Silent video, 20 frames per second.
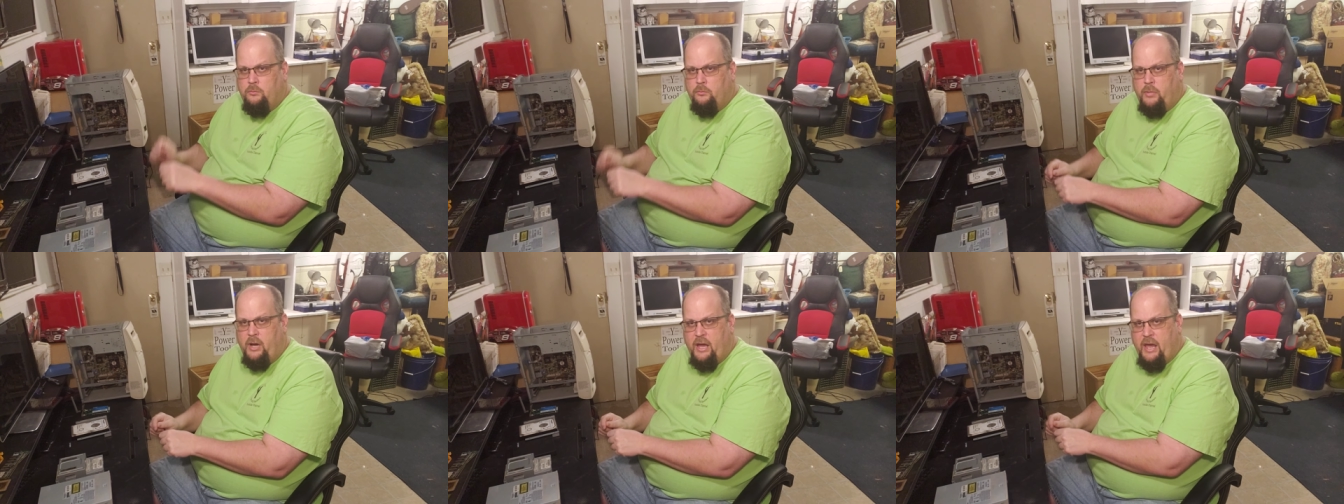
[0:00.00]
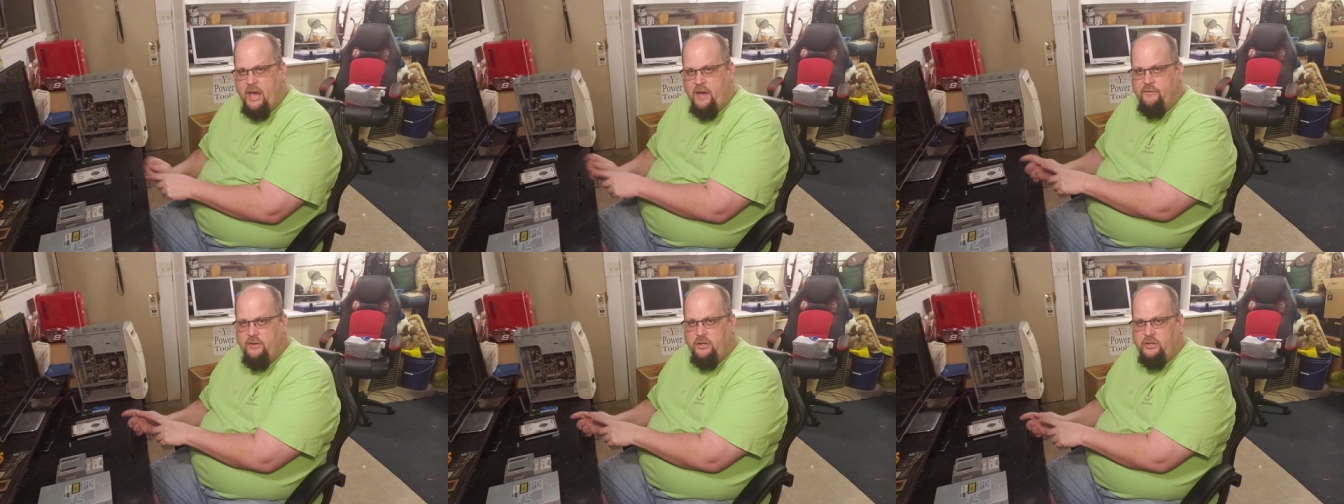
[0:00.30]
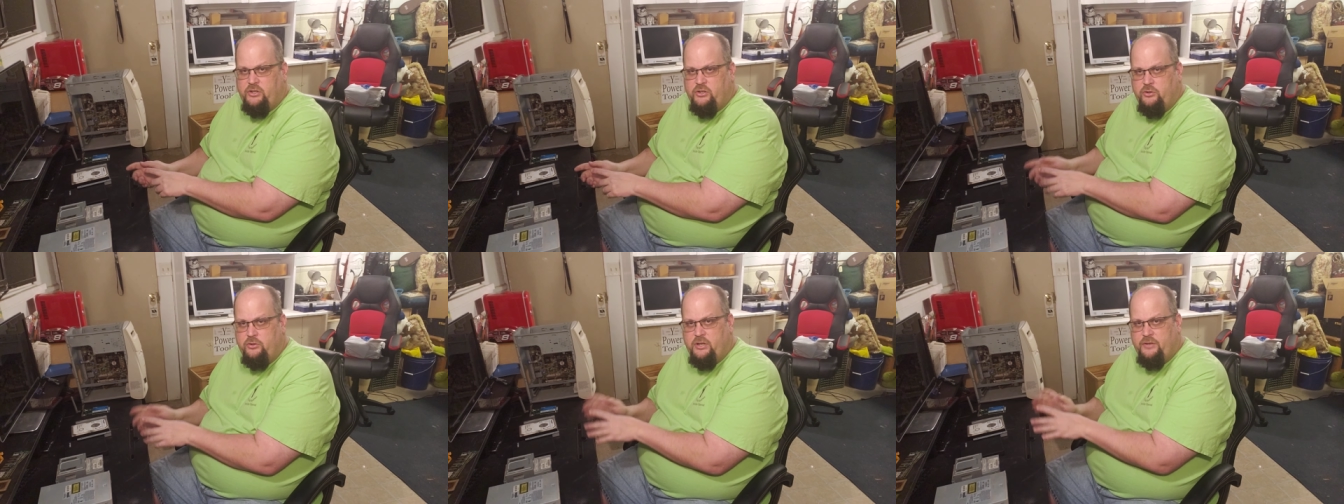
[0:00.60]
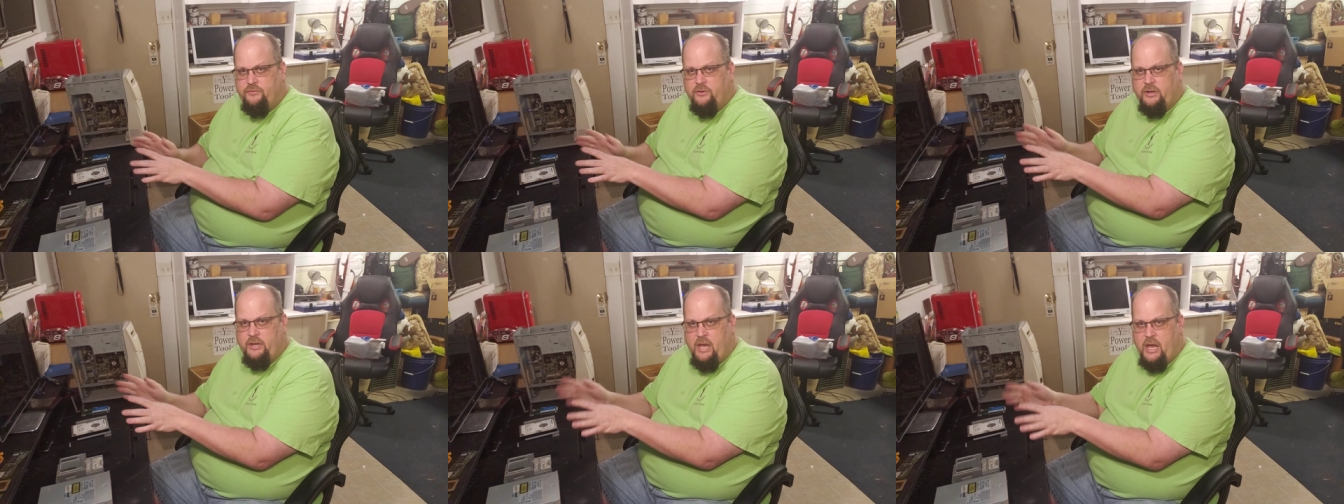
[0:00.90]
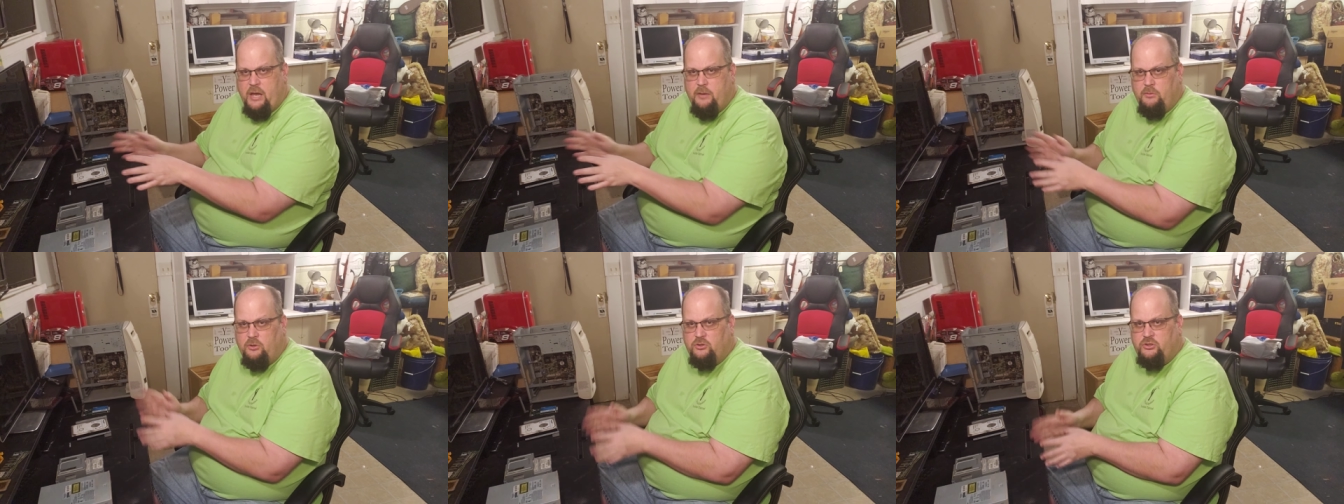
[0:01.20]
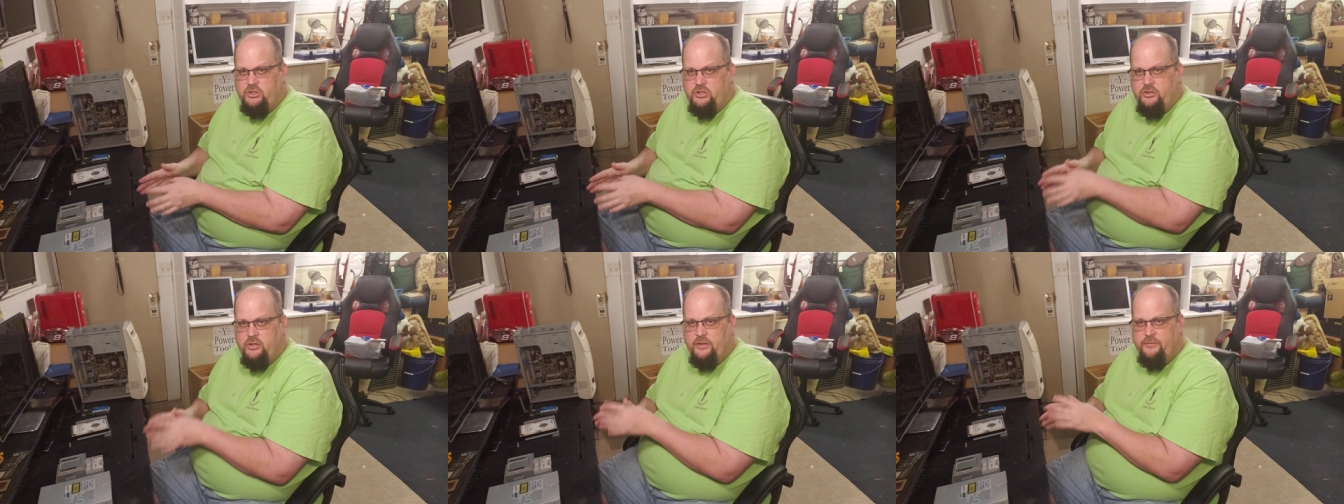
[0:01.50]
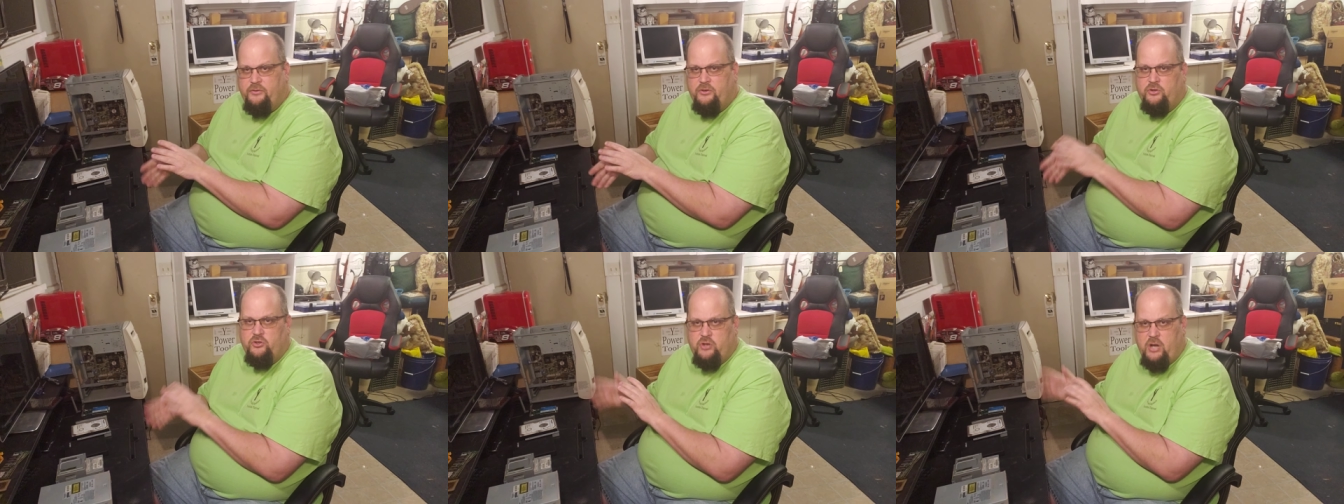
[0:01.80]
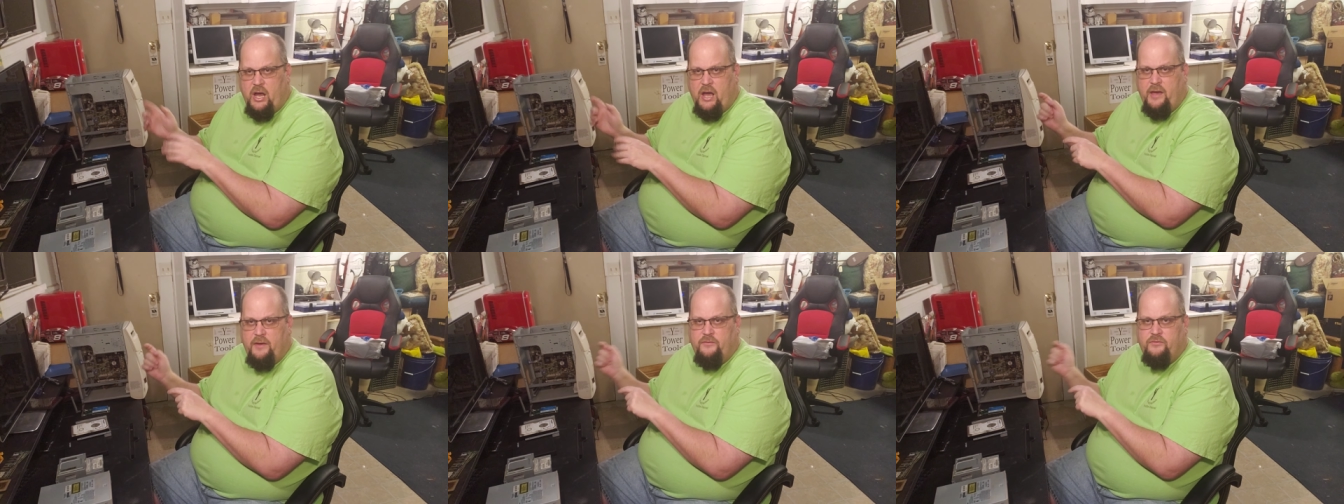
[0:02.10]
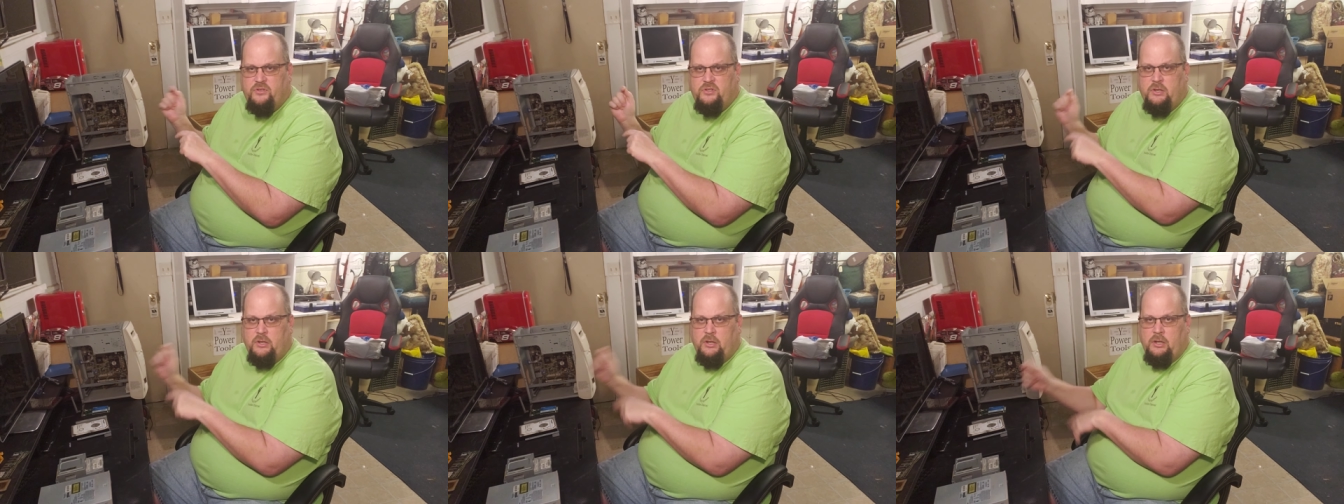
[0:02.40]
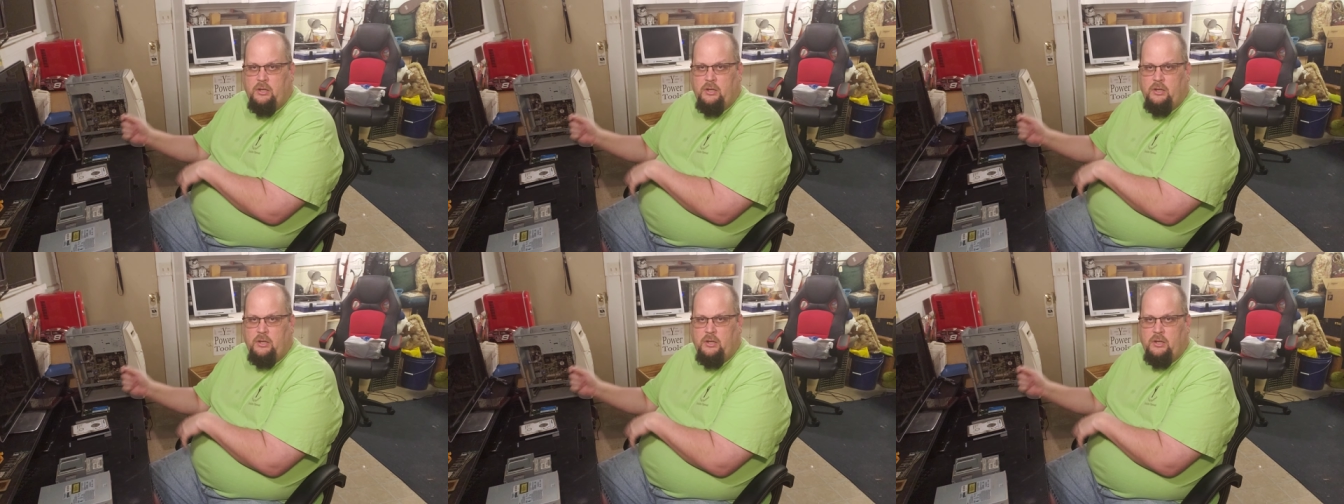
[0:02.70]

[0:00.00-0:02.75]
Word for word: by having two different cables, two different drives,